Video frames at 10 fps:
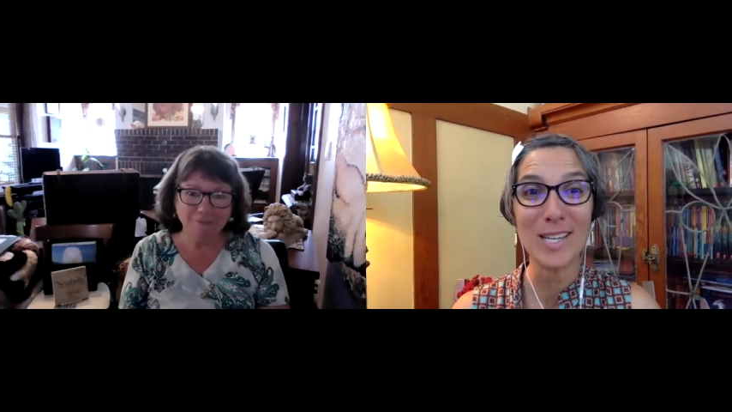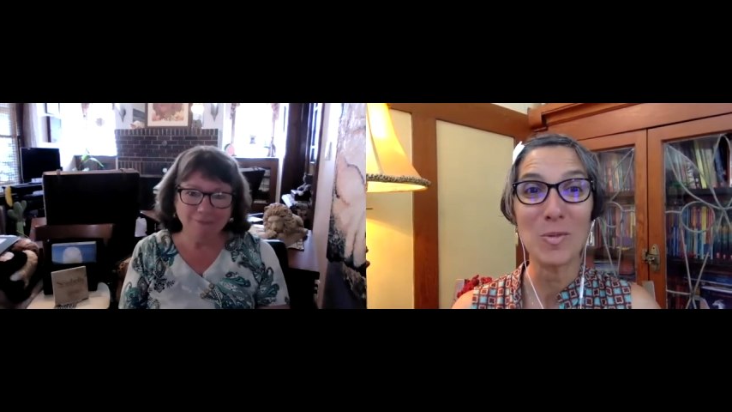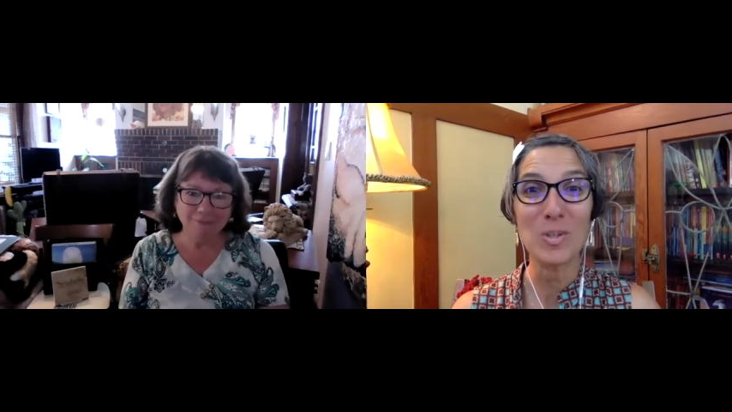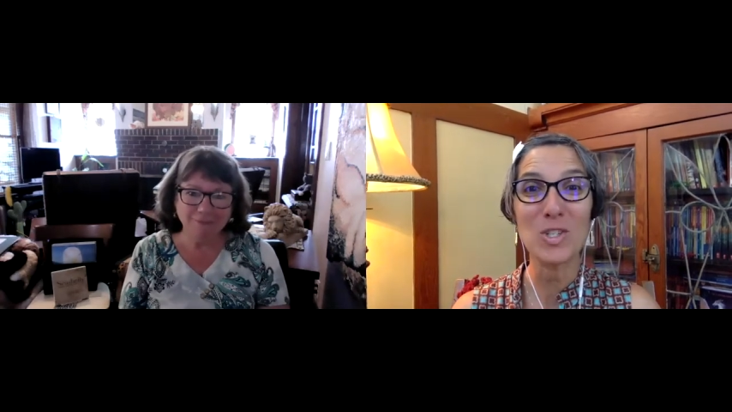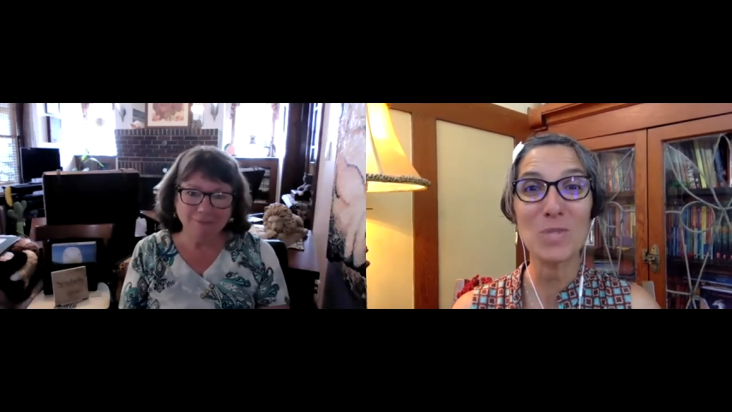
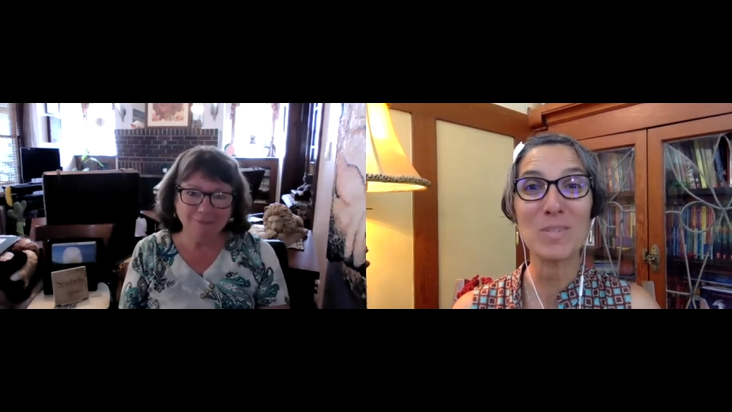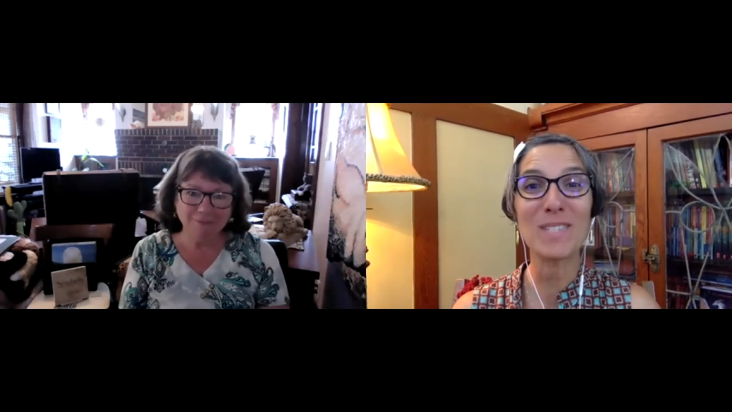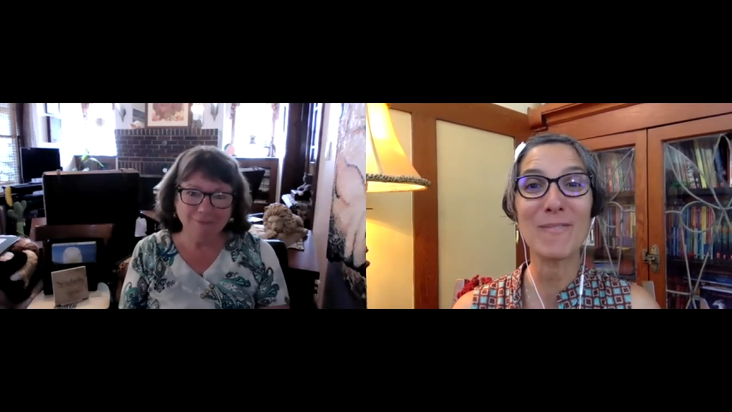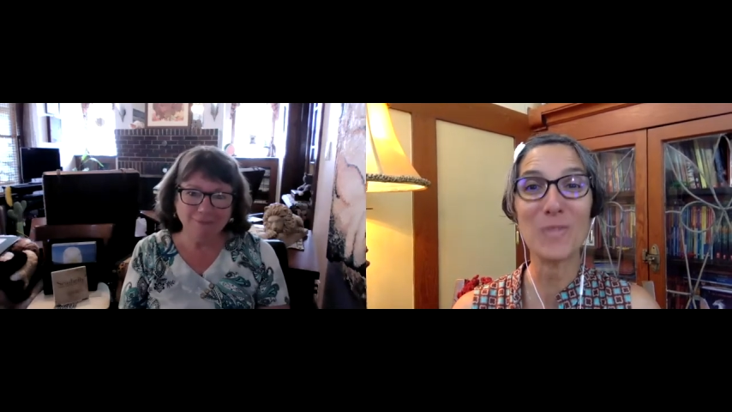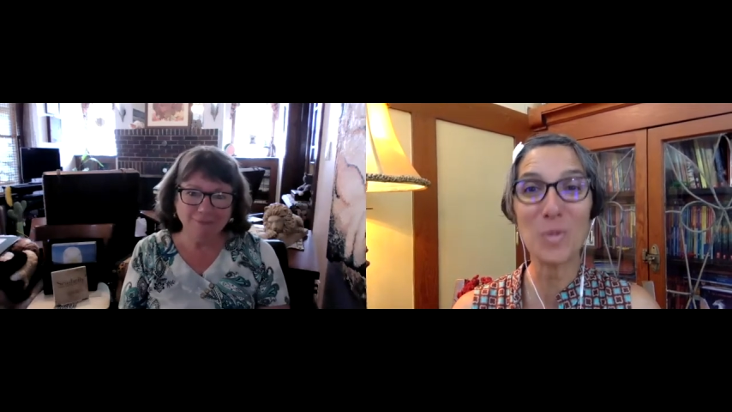Speaker 1: when she was
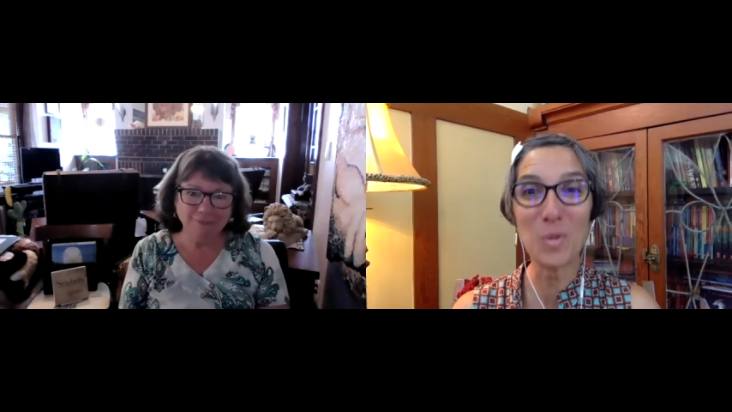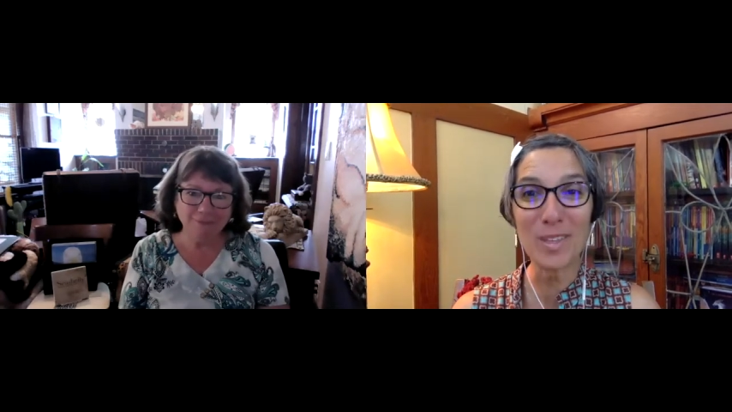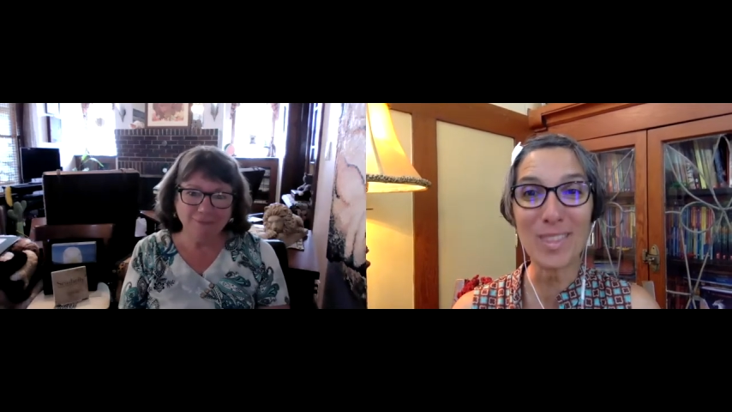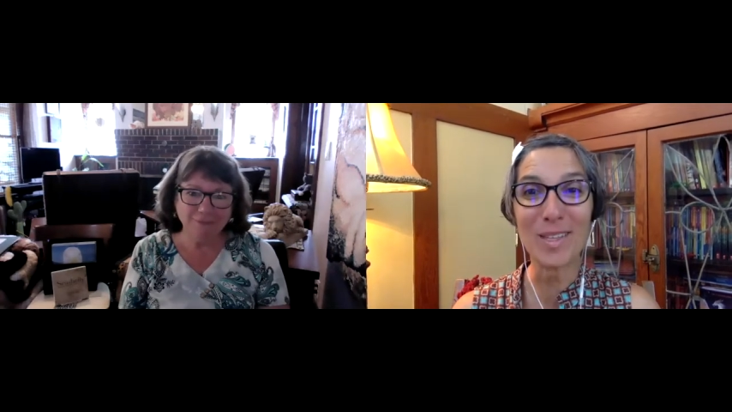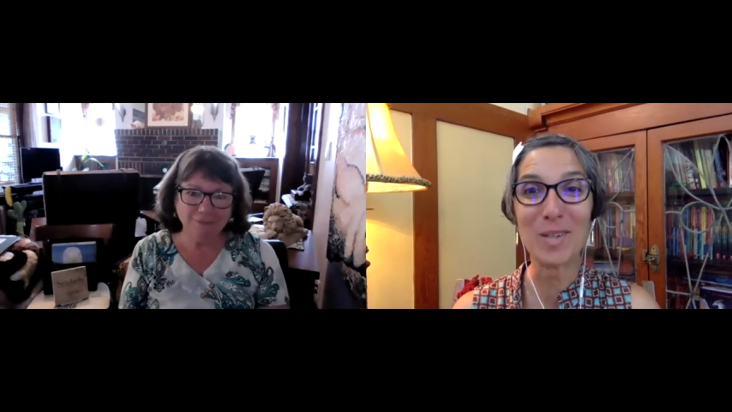in
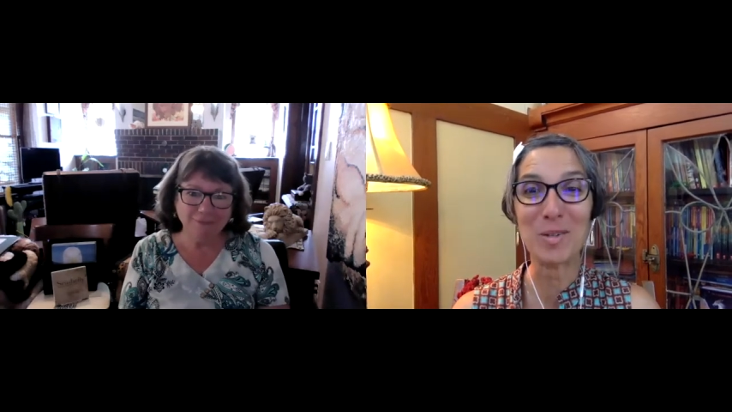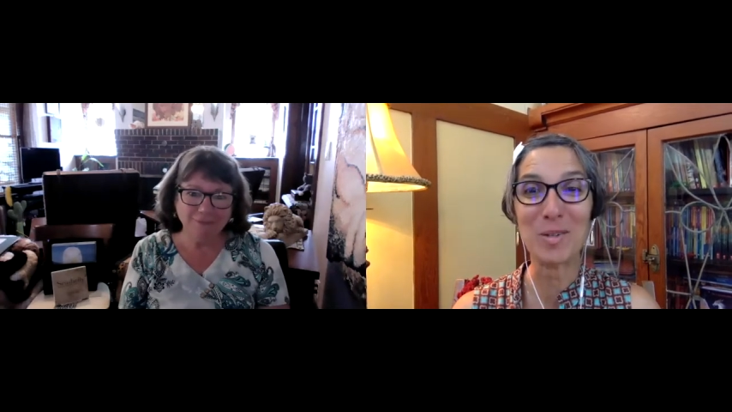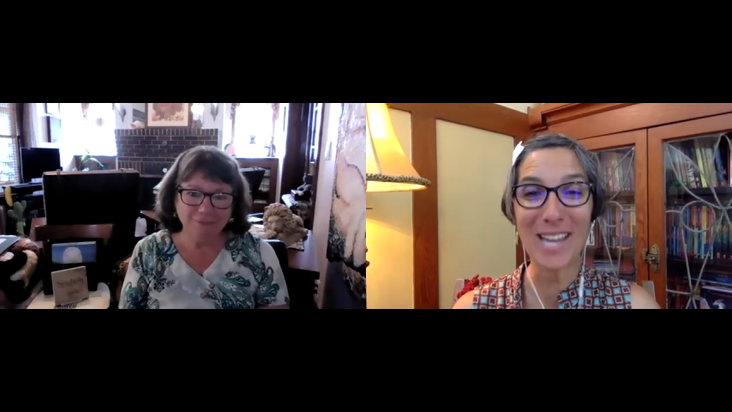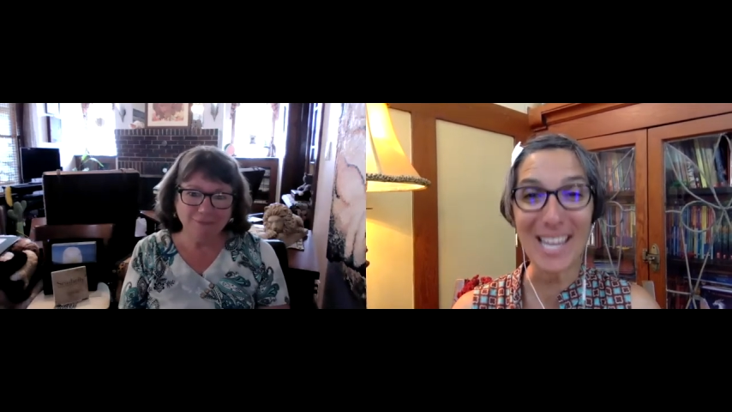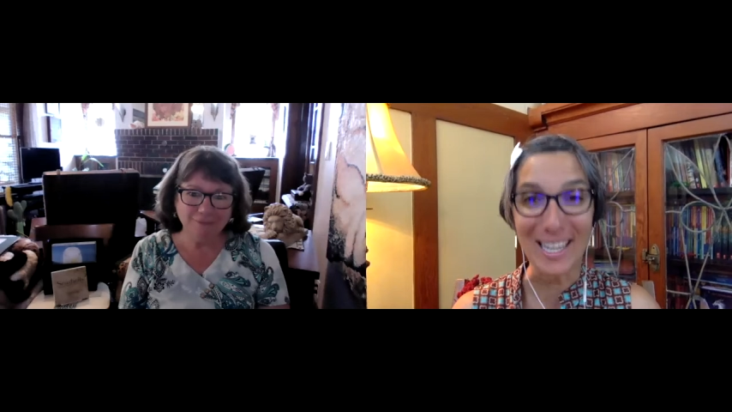fourth
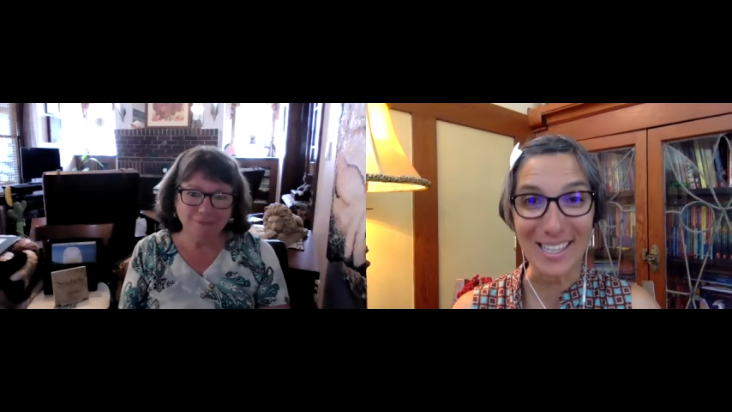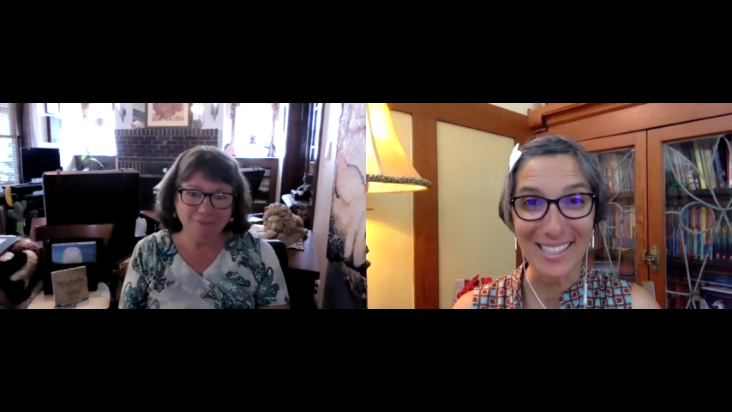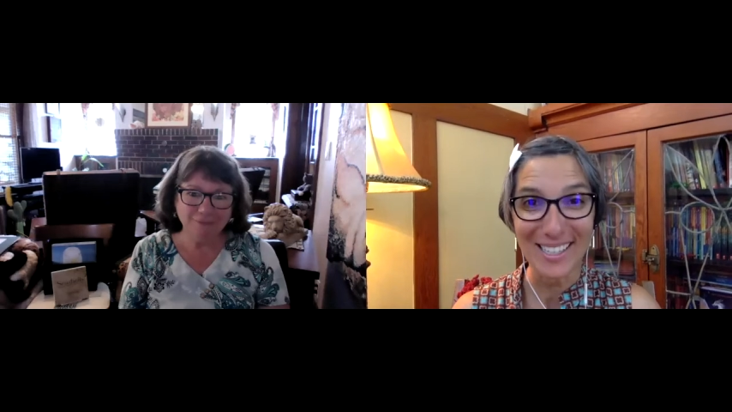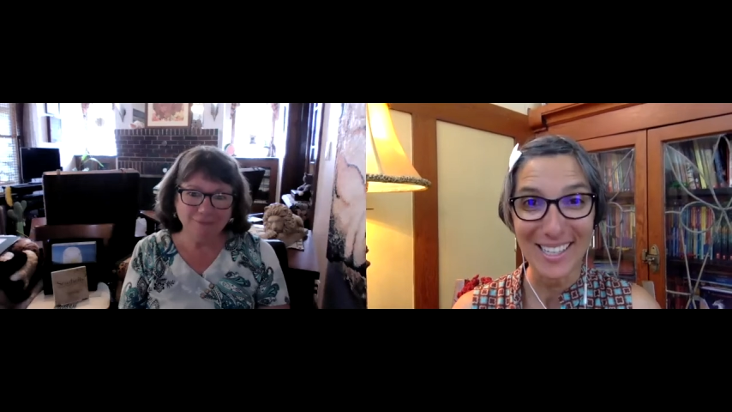grade.